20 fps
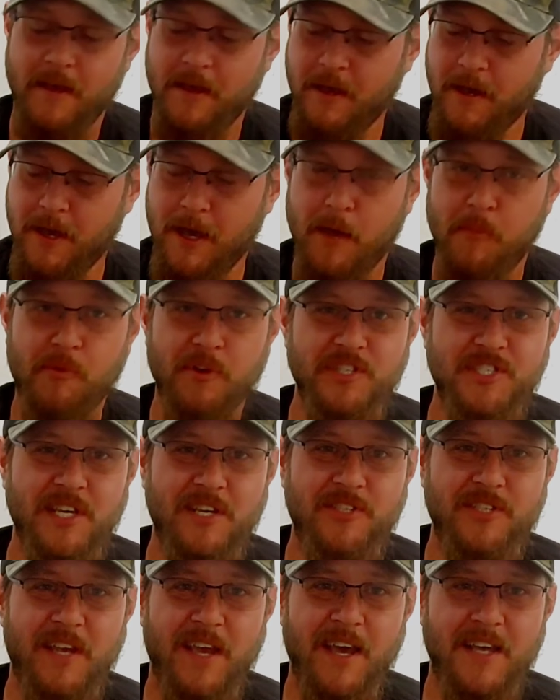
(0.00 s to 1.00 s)
I
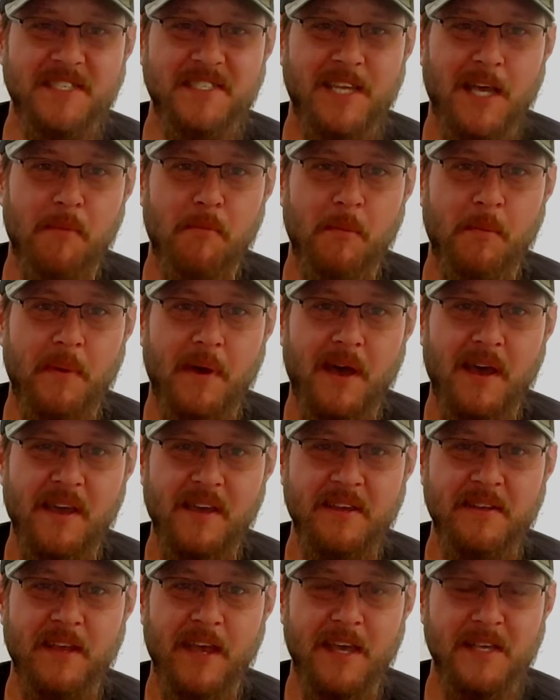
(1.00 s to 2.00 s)
appreciate you guys stopping
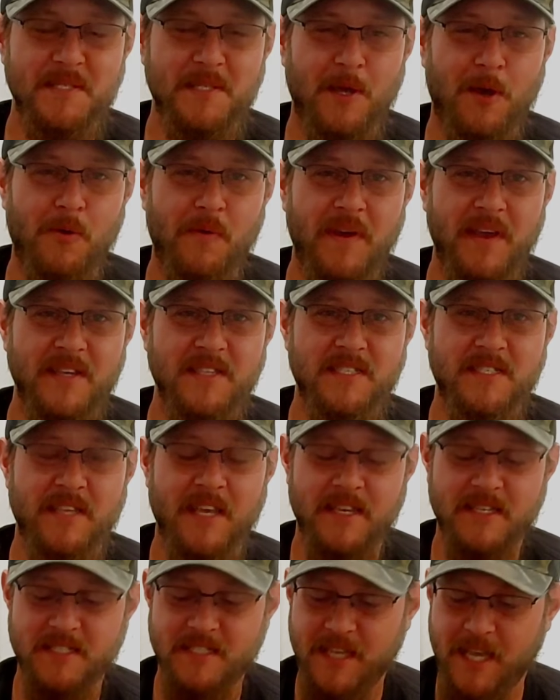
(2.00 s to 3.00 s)
by. As always,
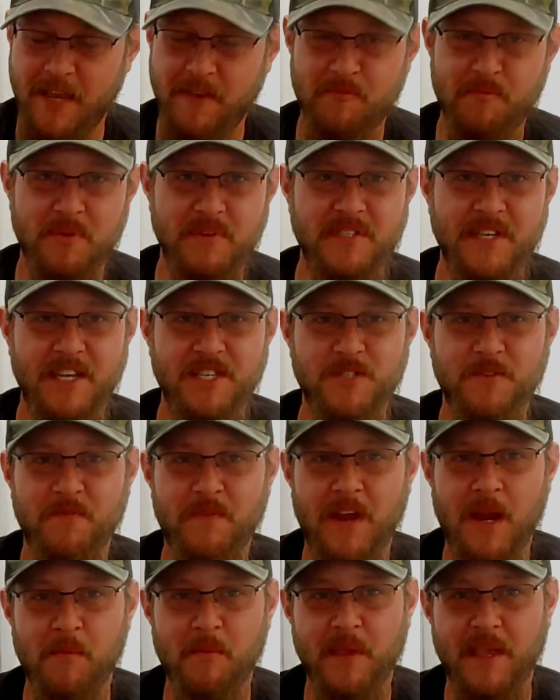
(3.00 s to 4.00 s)
stay safe, protect your
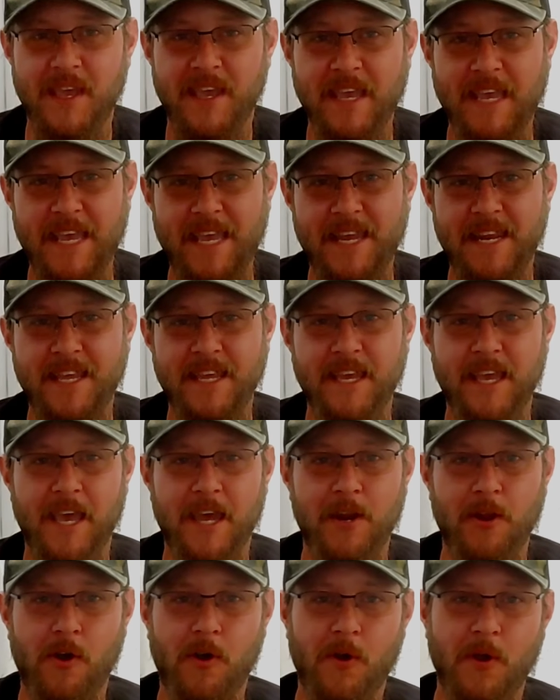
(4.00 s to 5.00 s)
family at any
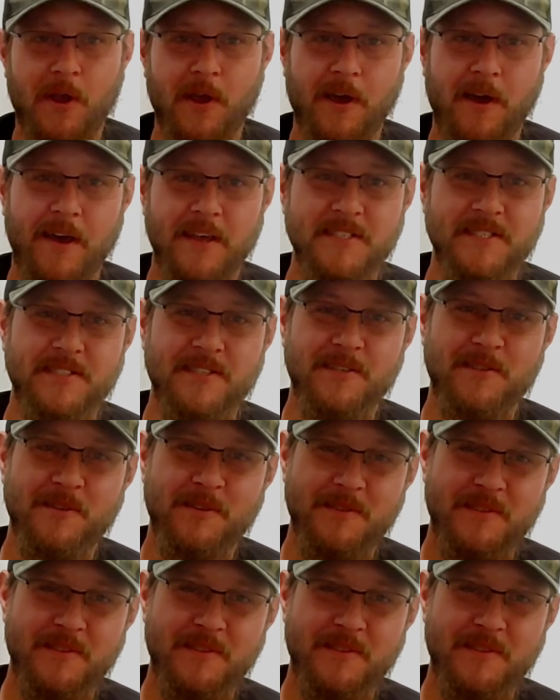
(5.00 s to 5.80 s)
and all costs.